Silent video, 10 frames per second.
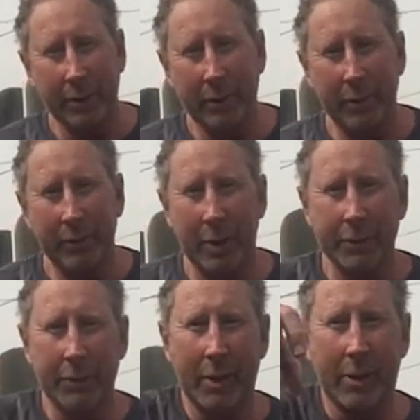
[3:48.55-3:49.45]
it
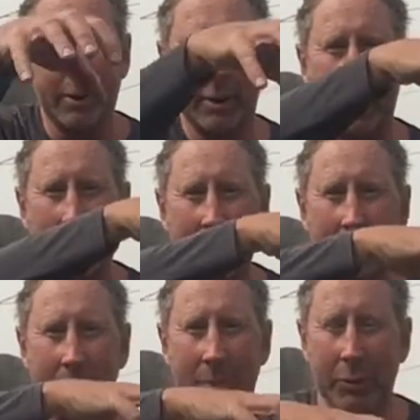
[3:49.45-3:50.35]
revolves around on a nice
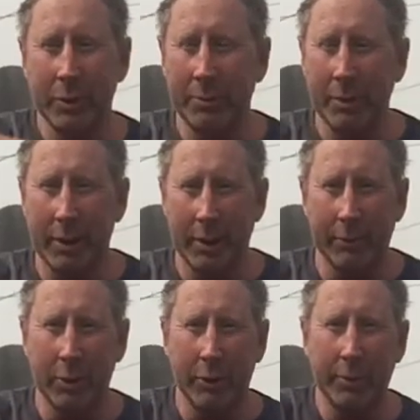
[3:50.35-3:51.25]
geometric plane
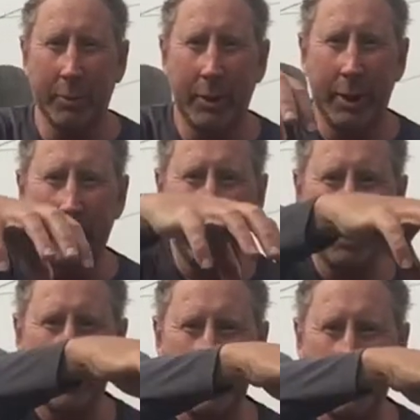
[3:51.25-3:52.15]
called the plane of the
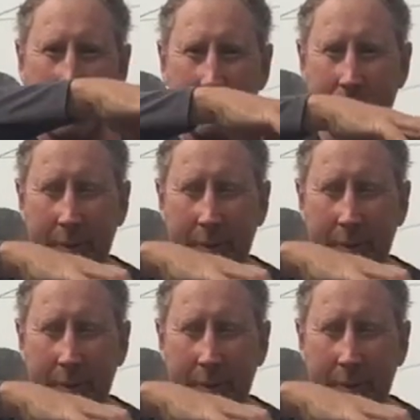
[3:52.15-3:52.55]
ecliptic.